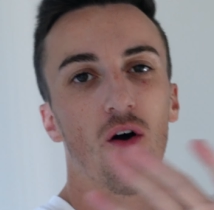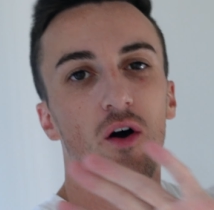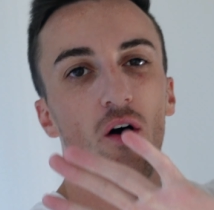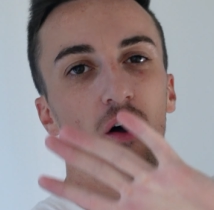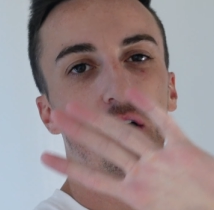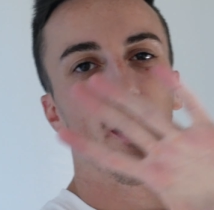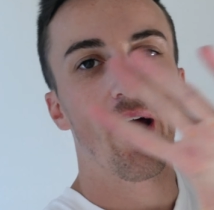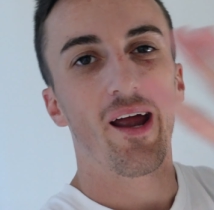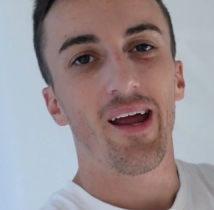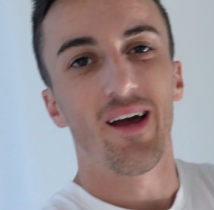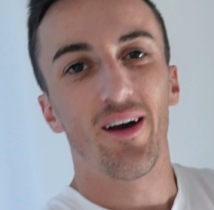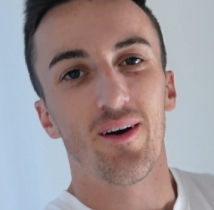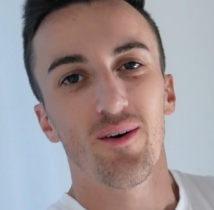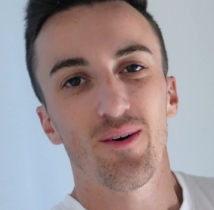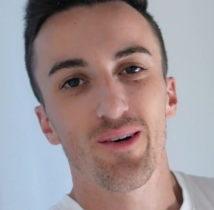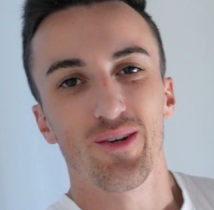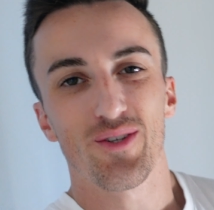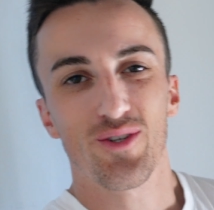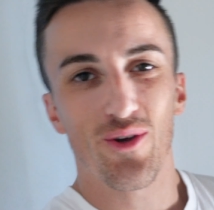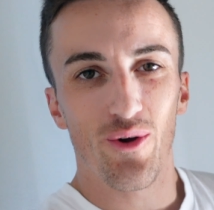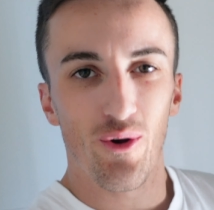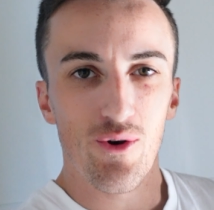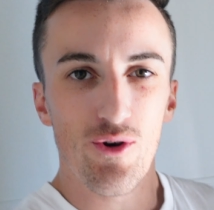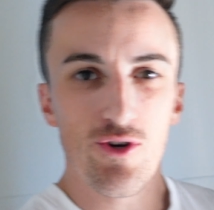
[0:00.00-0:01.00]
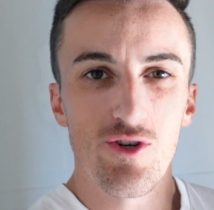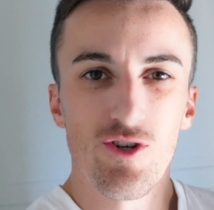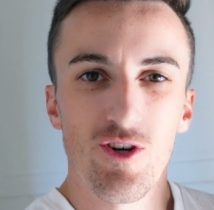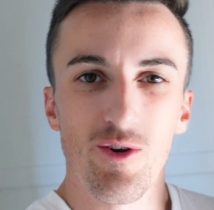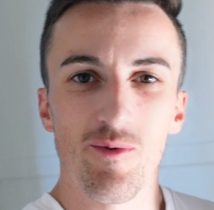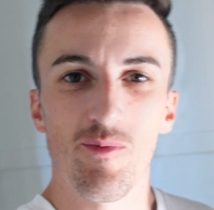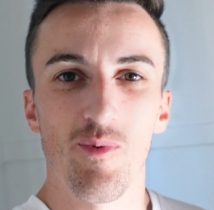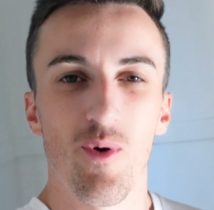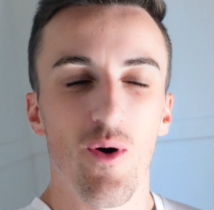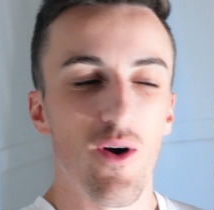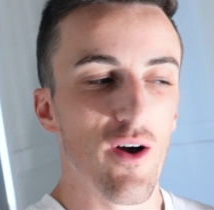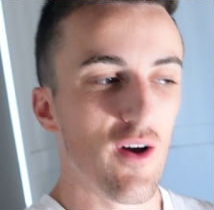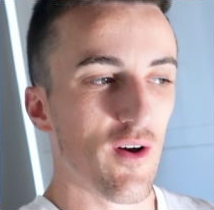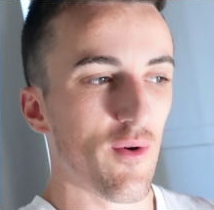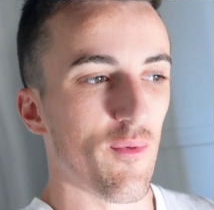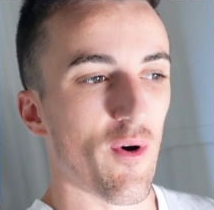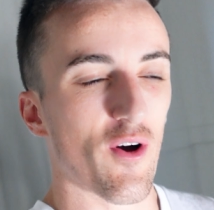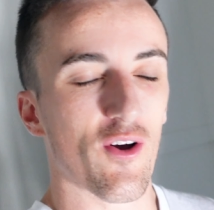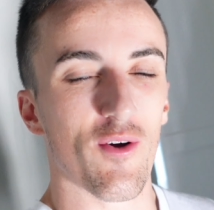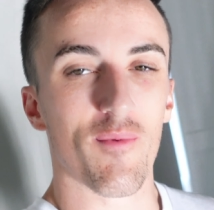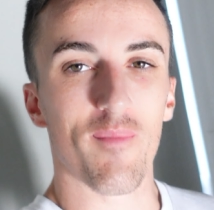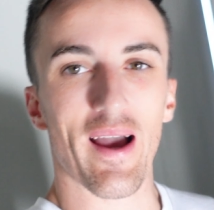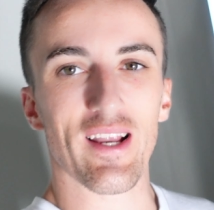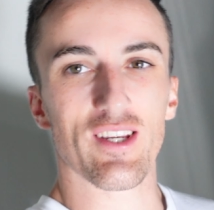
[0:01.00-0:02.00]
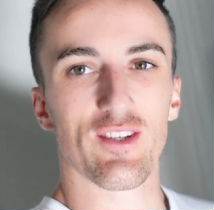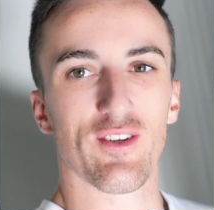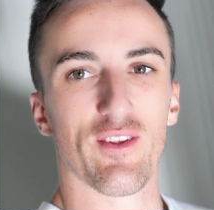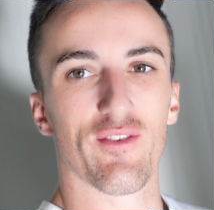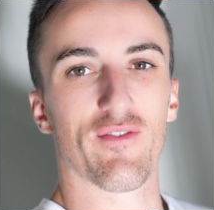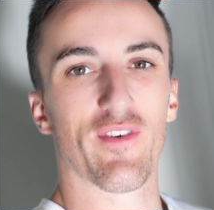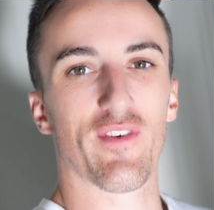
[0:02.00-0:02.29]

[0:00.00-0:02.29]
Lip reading: Alright, what's going on YouTube? Welcome back to another